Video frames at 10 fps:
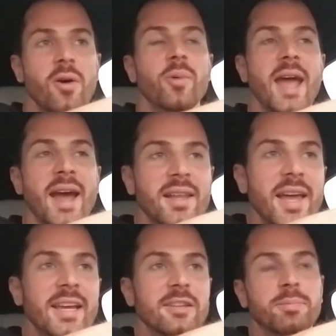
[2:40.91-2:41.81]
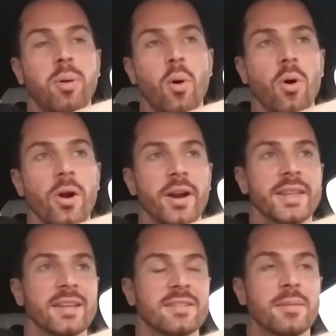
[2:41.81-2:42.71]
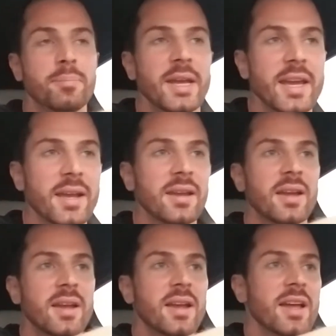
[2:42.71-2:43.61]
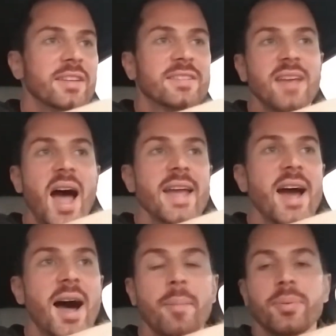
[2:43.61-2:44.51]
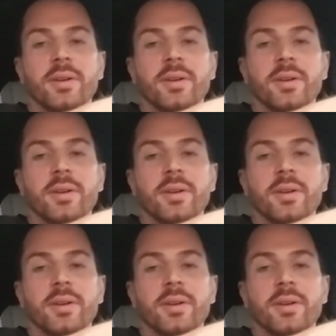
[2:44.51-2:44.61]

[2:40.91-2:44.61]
We act like it's poor, and that's the big psyop